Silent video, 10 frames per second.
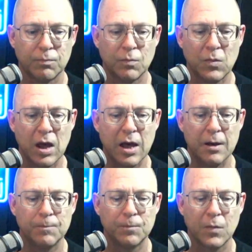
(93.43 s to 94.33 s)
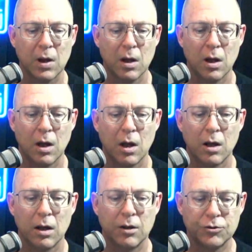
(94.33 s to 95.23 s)
Okay?
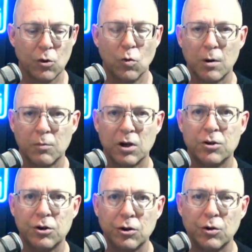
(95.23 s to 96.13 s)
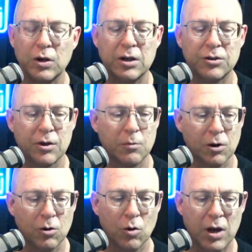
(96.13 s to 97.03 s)
So what I'm going to do is I'm going to
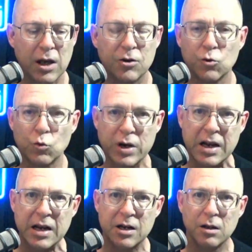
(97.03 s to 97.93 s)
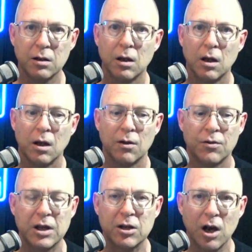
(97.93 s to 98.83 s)
go ahead and read
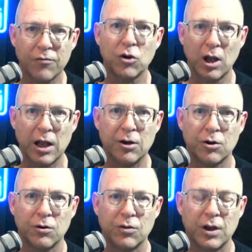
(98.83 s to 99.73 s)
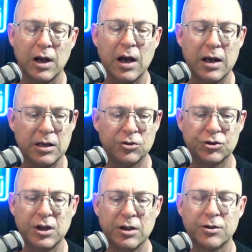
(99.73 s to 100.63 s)
the cover letter that I
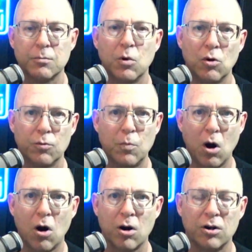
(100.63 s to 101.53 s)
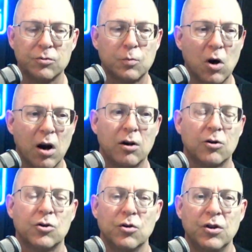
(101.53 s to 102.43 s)
sent both parties prior
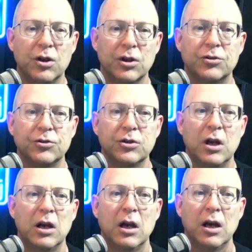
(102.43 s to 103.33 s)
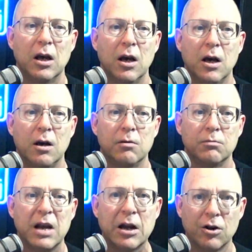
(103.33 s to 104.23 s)
to this
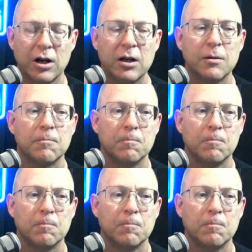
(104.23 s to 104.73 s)
hearing.